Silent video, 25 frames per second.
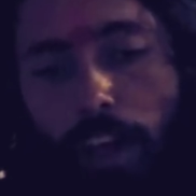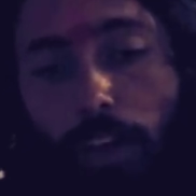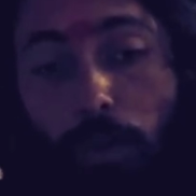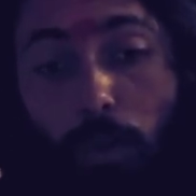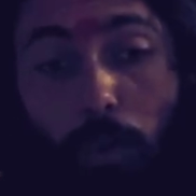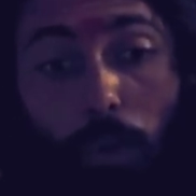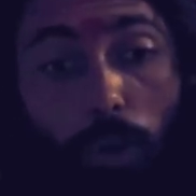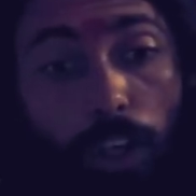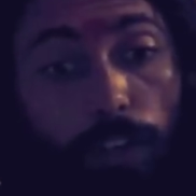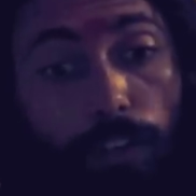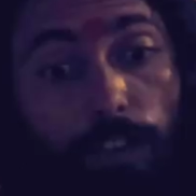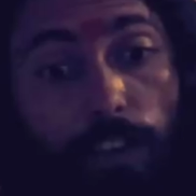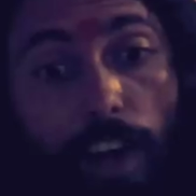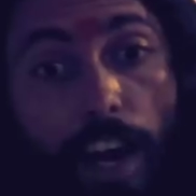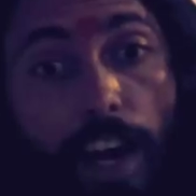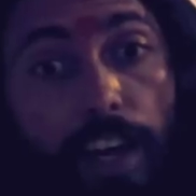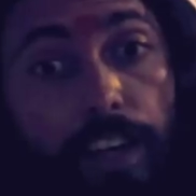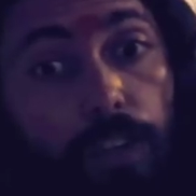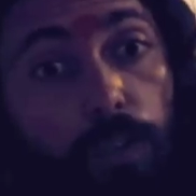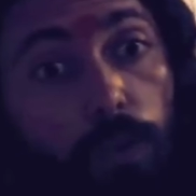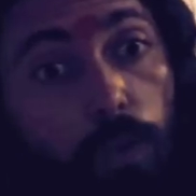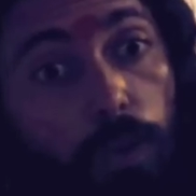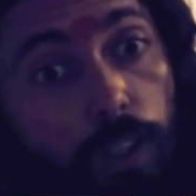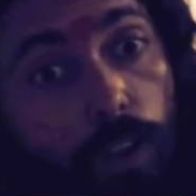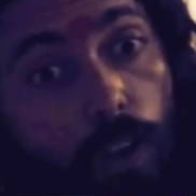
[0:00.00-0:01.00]
You have
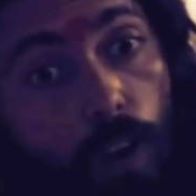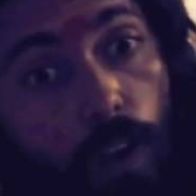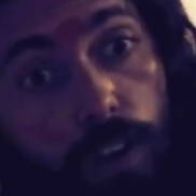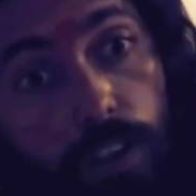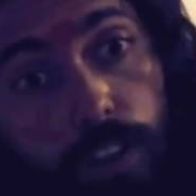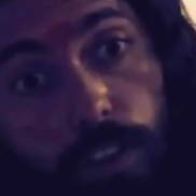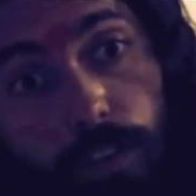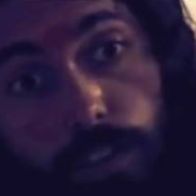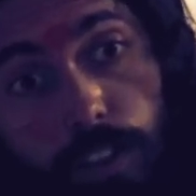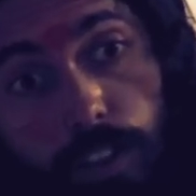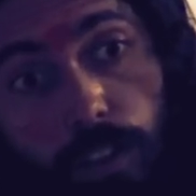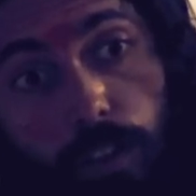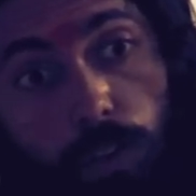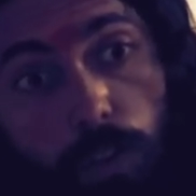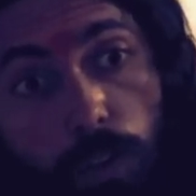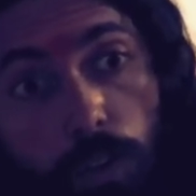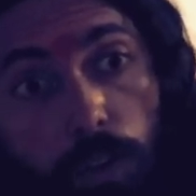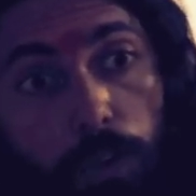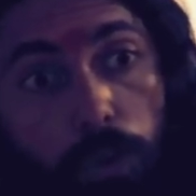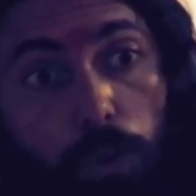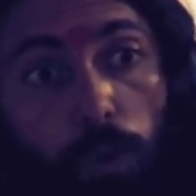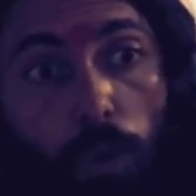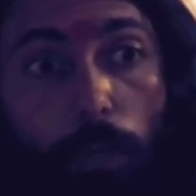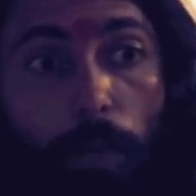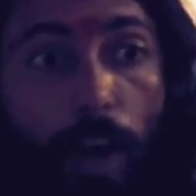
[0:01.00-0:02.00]
right to record the
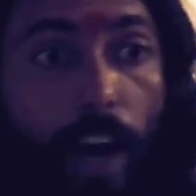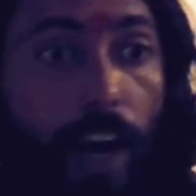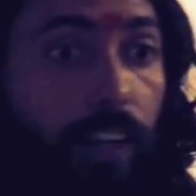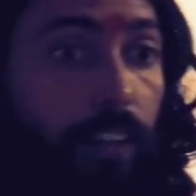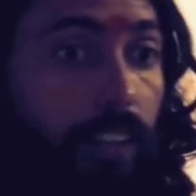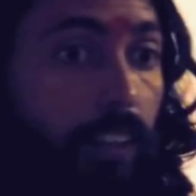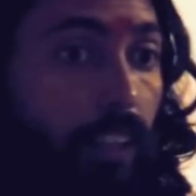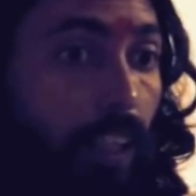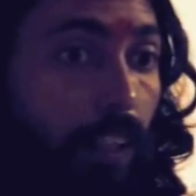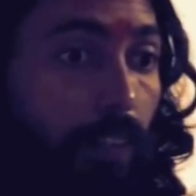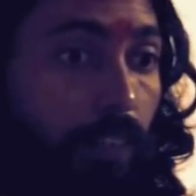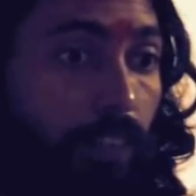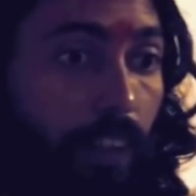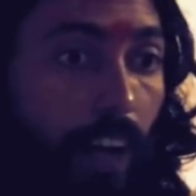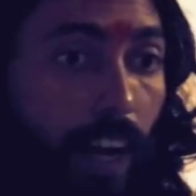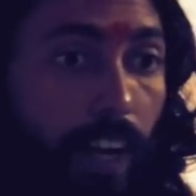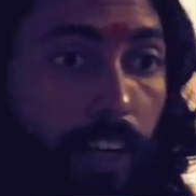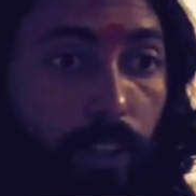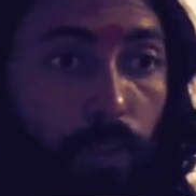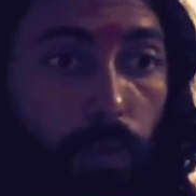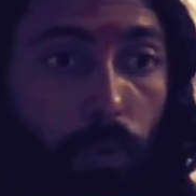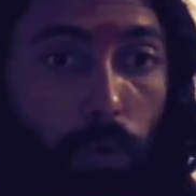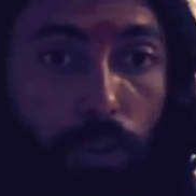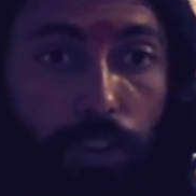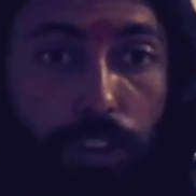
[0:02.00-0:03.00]
video, you might have
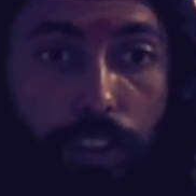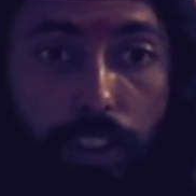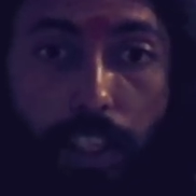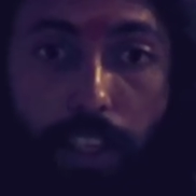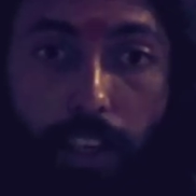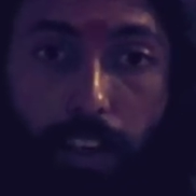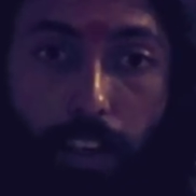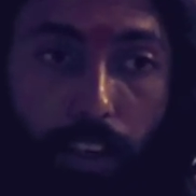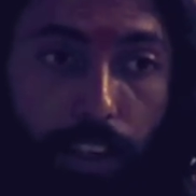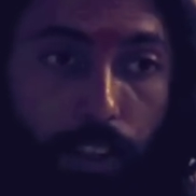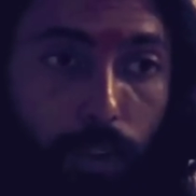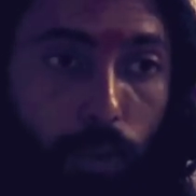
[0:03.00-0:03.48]
right to sell,